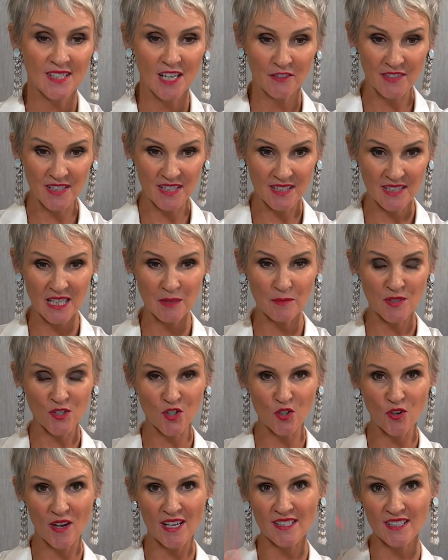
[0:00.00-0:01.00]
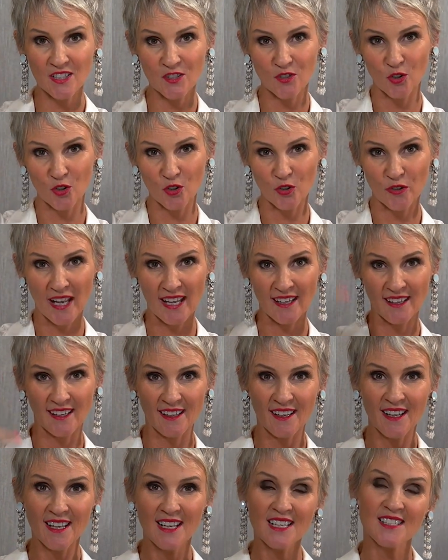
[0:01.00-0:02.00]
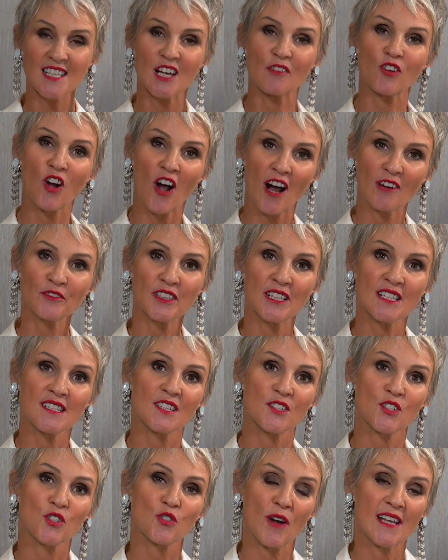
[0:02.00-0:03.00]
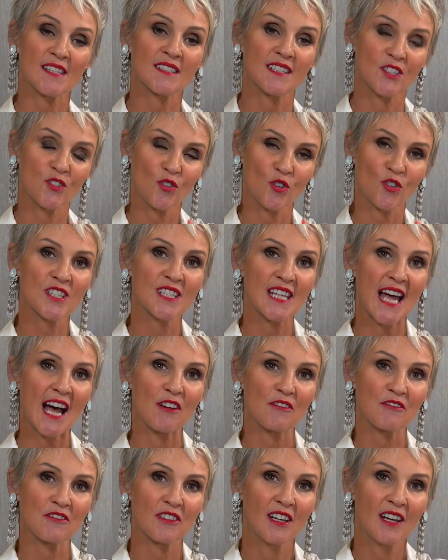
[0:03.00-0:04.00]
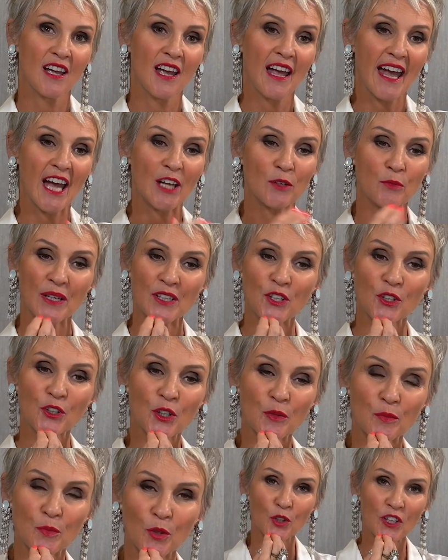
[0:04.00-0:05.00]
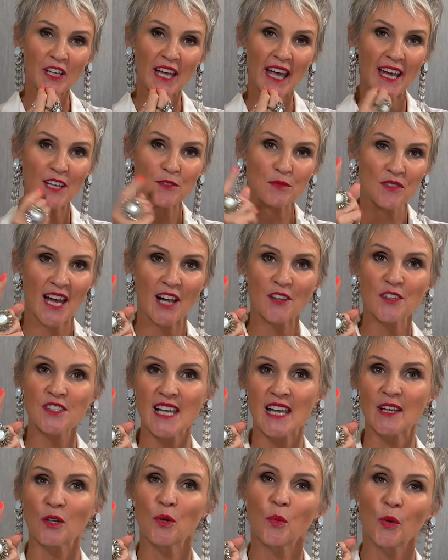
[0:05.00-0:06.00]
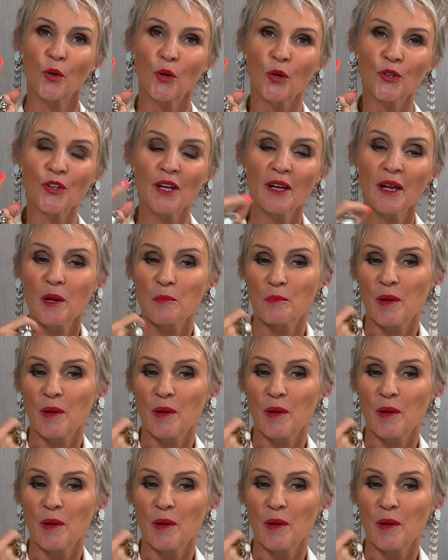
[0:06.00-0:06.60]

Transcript: Self-esteem is trust in your creator. Self-confidence is trust in yourself. And when you communicate without saying a word,